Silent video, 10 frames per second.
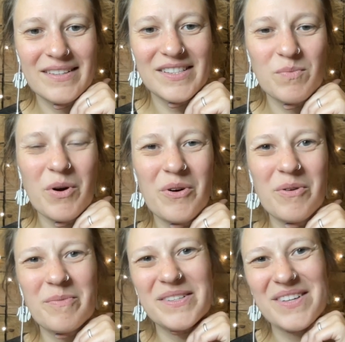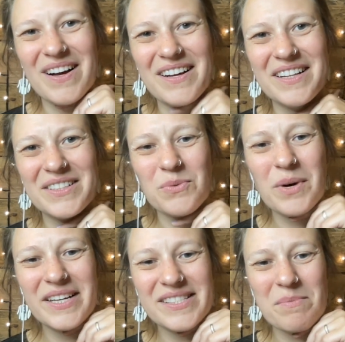This poem is called
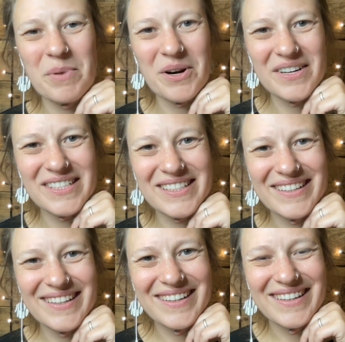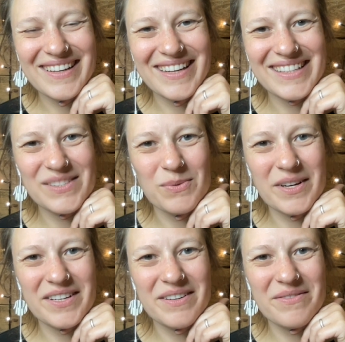What is a Bird? And it's
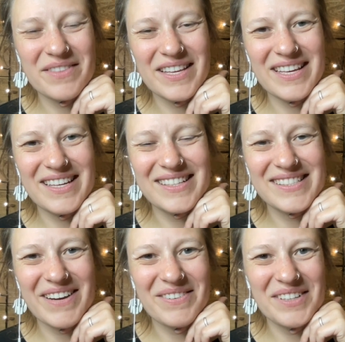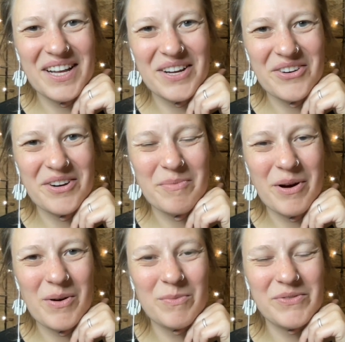one of the several hundred
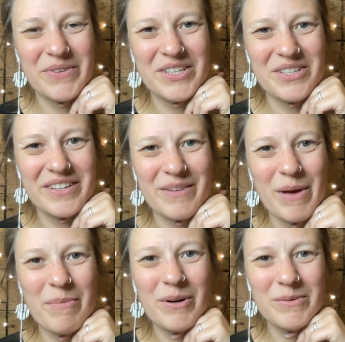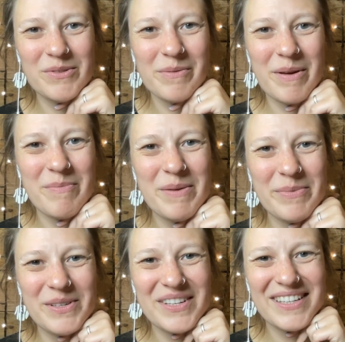poems featured in my Poems for My
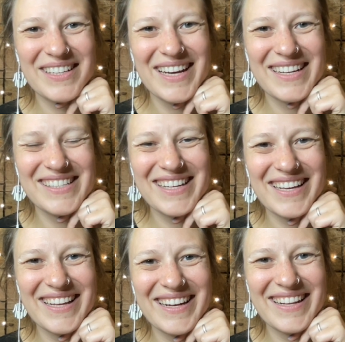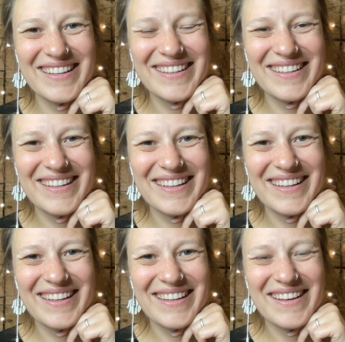People collection.
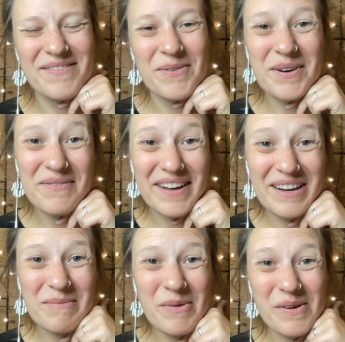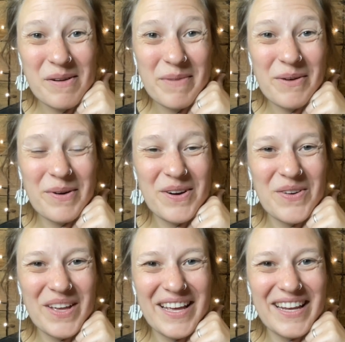If you want to find out more about where you
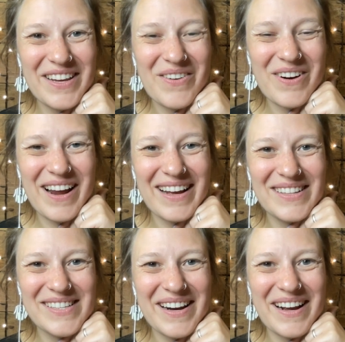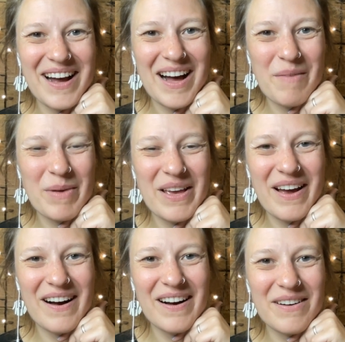can get your hands on a copy
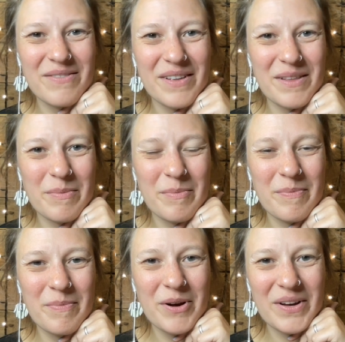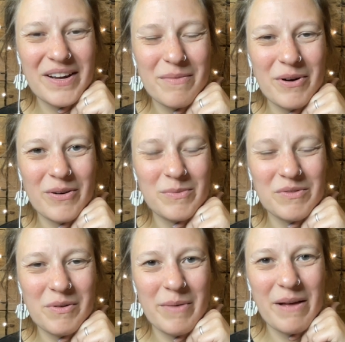of the book Poems
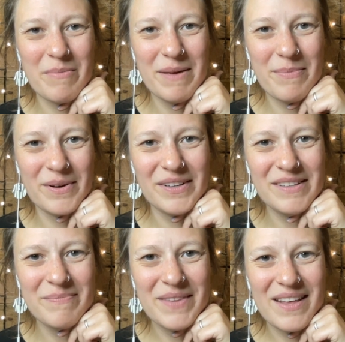for My People,